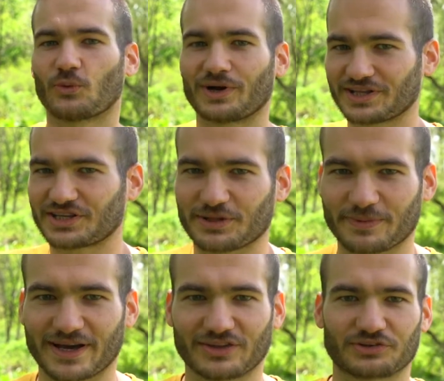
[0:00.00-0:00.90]
went into the
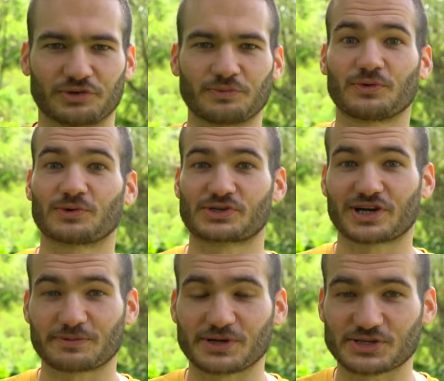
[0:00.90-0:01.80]
bathroom, was
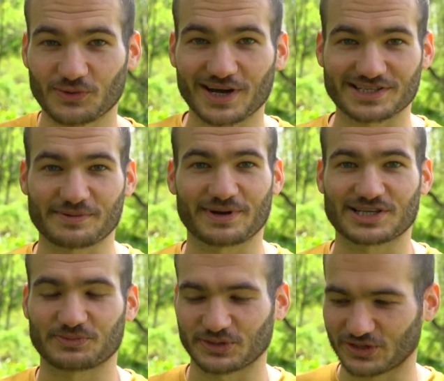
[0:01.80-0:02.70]
trying to be as quiet as I
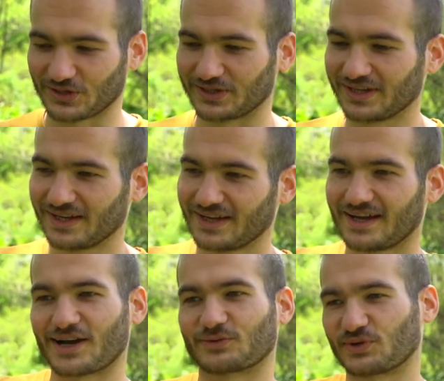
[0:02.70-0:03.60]
possibly could.
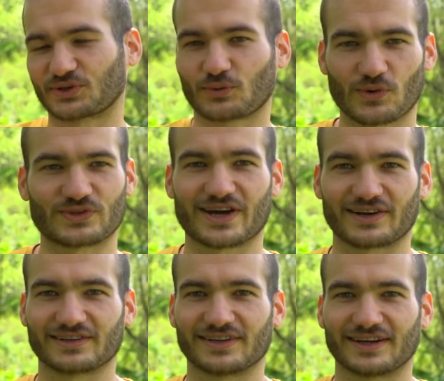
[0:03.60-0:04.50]
I wrote the quote down
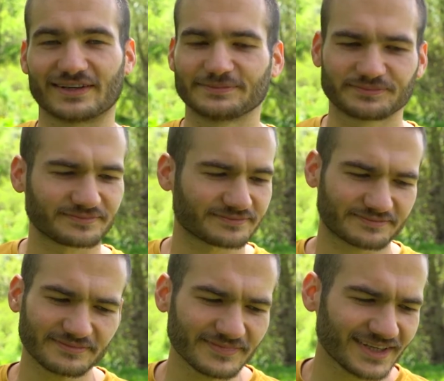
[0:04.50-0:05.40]
on there,
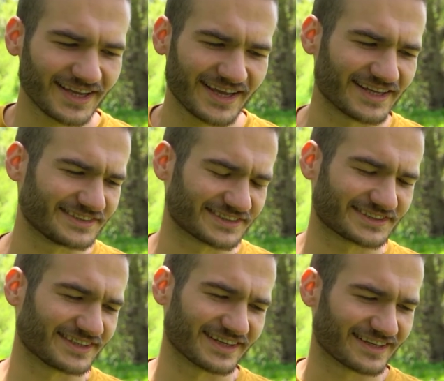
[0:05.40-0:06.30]
and
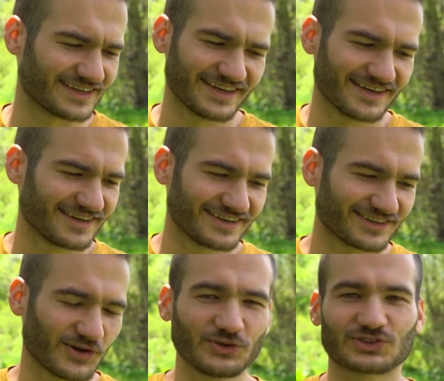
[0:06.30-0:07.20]
just like
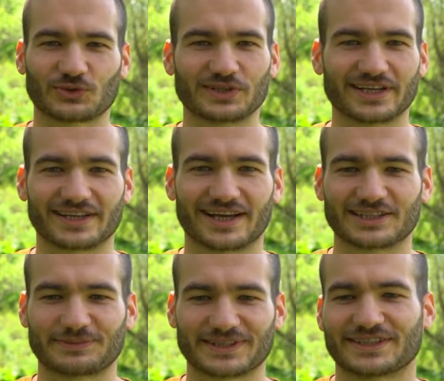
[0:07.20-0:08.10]
the whole storytelling
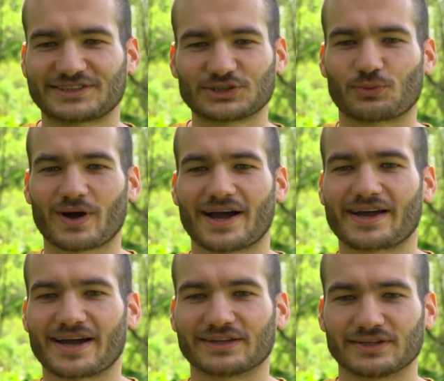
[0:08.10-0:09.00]
aspect. This is
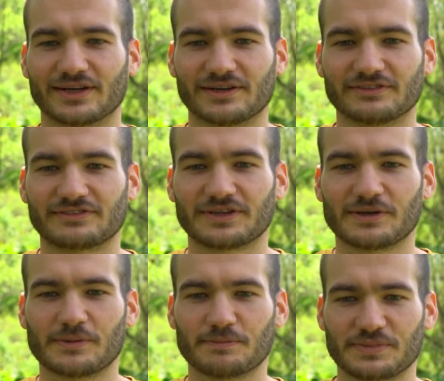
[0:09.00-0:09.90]
why I love
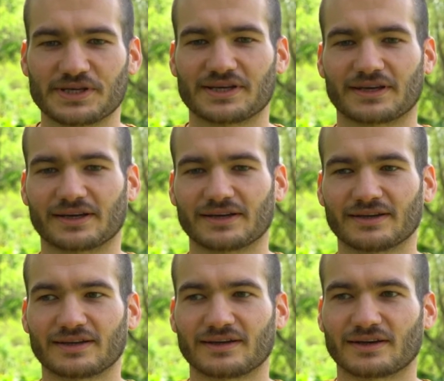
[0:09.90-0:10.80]
being
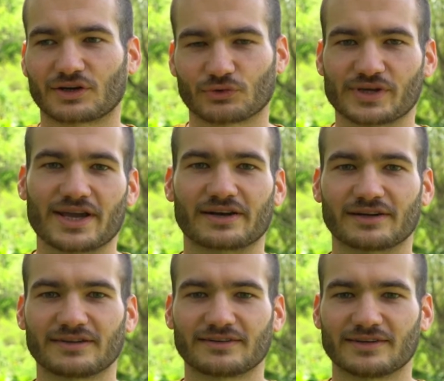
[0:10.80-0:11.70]
a
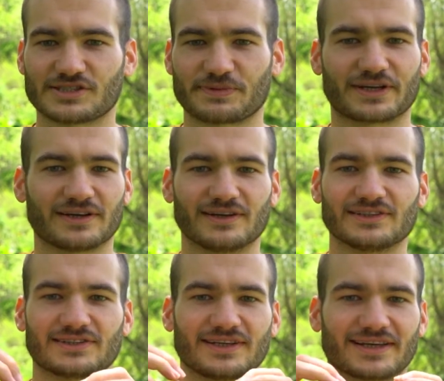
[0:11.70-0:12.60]
creator, is
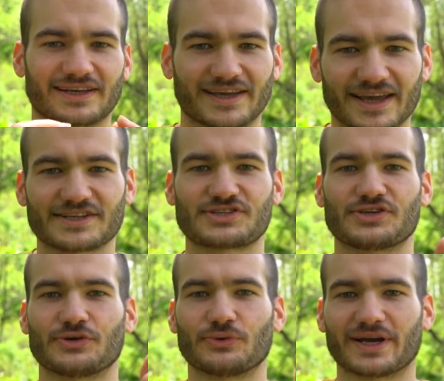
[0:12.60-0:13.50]
because it gets
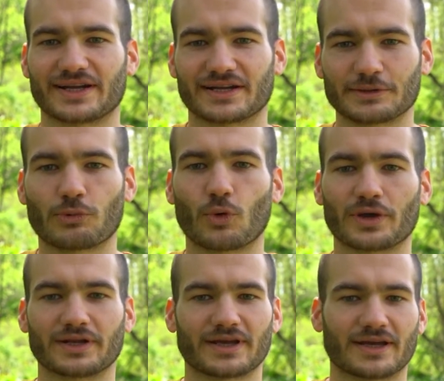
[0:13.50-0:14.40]
you at any
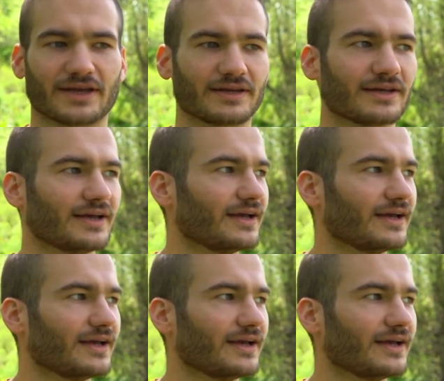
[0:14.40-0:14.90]
point, and